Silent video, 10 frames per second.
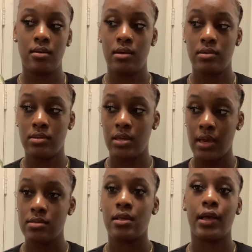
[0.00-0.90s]
It
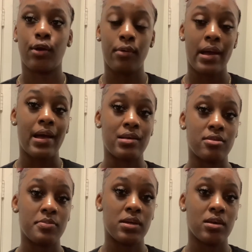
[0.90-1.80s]
tastes like grass
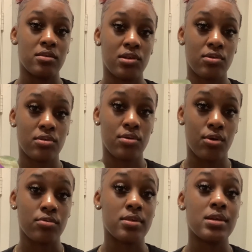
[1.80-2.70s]
because there's
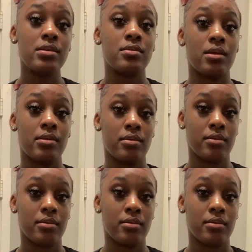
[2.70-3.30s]
no seasoning.